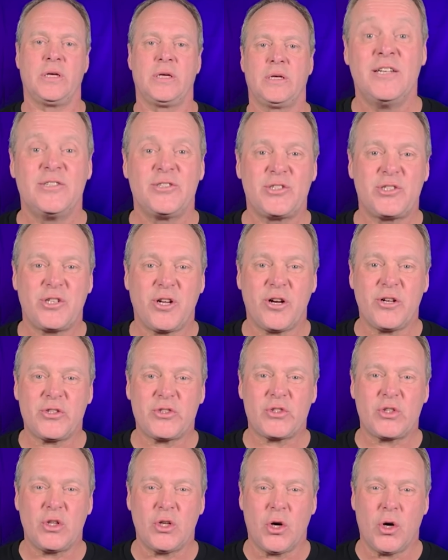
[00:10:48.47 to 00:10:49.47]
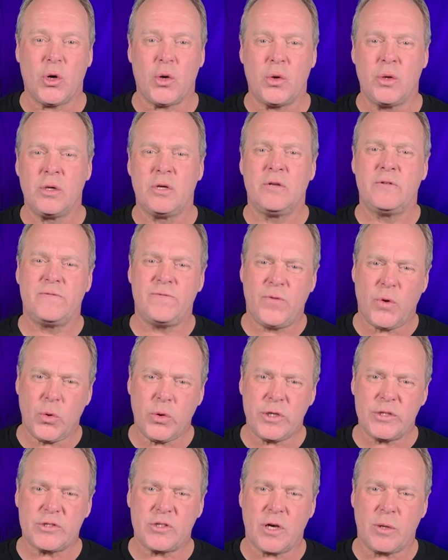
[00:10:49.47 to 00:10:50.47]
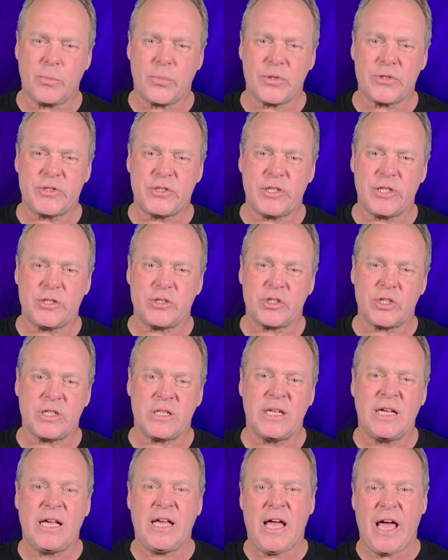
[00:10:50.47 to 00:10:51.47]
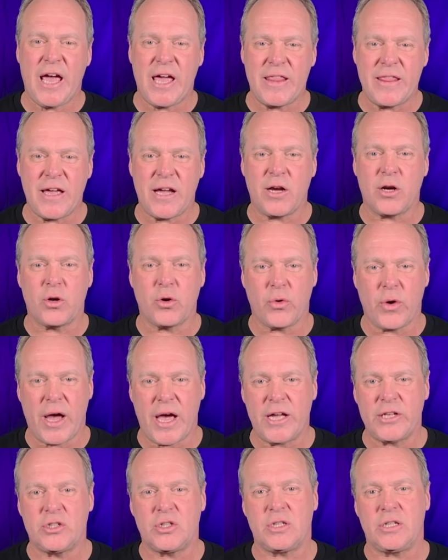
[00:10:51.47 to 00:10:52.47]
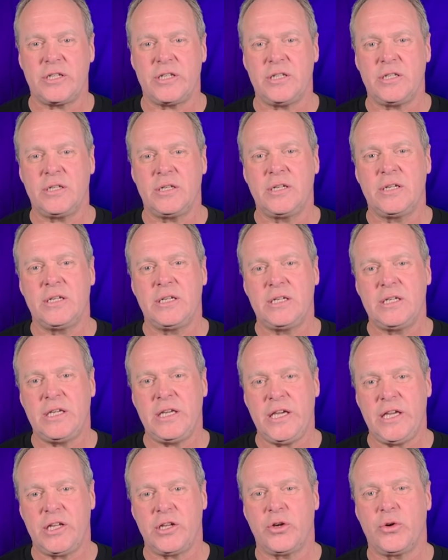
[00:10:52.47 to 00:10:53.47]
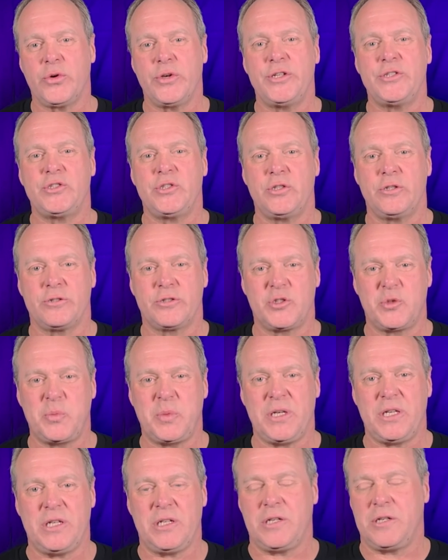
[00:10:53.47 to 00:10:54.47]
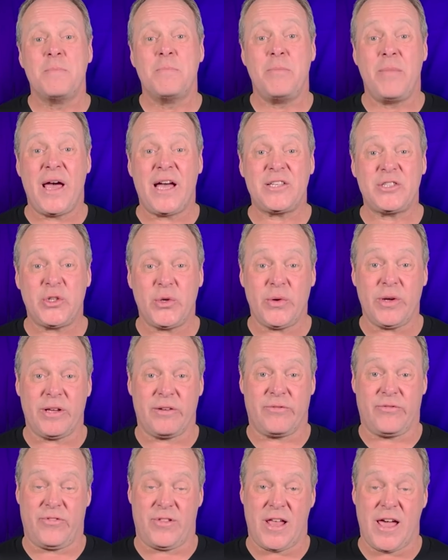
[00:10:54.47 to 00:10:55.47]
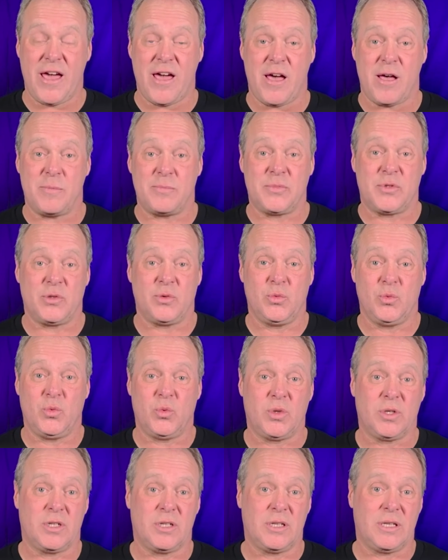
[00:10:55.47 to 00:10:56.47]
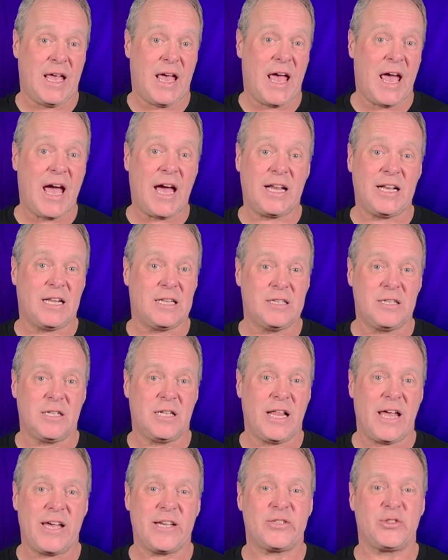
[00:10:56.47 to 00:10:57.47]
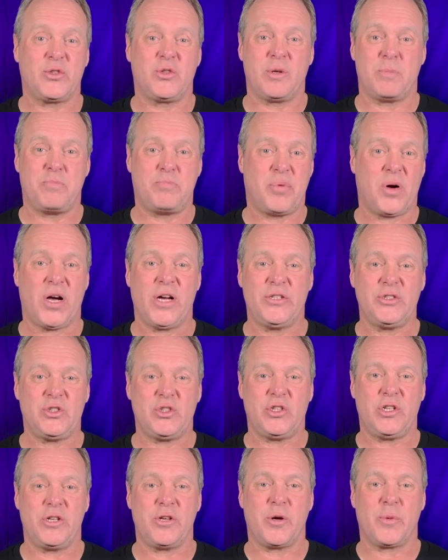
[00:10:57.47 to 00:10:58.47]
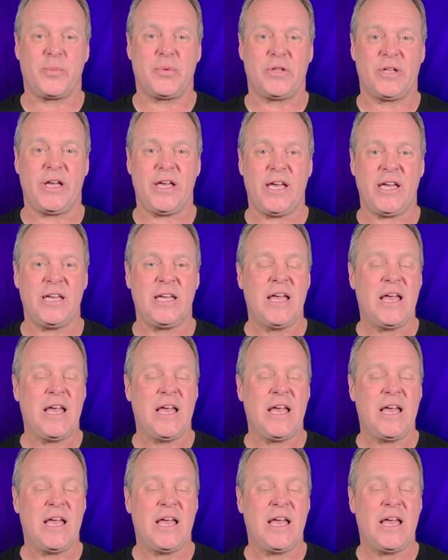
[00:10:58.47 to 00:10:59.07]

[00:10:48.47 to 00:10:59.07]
Start slow, focus on precision, and then gradually increase your speed. Mastering flams will add a little extra punch to your playing,